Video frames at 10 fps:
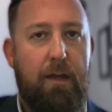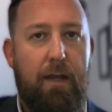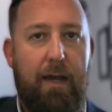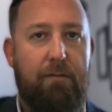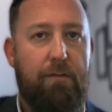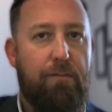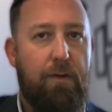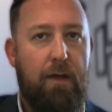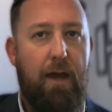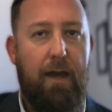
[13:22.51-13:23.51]
And I have a
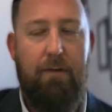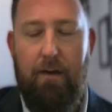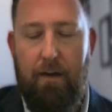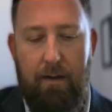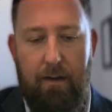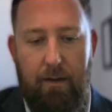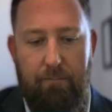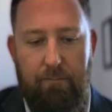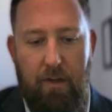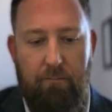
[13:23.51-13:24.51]
friend, I have a
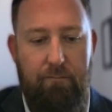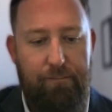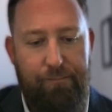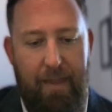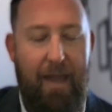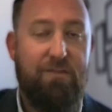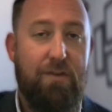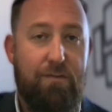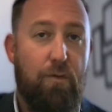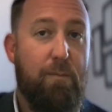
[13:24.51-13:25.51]

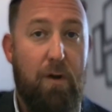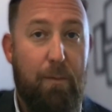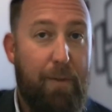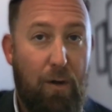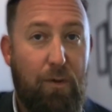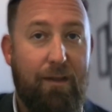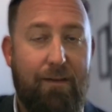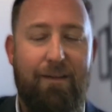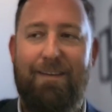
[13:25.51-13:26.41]
actually former opponent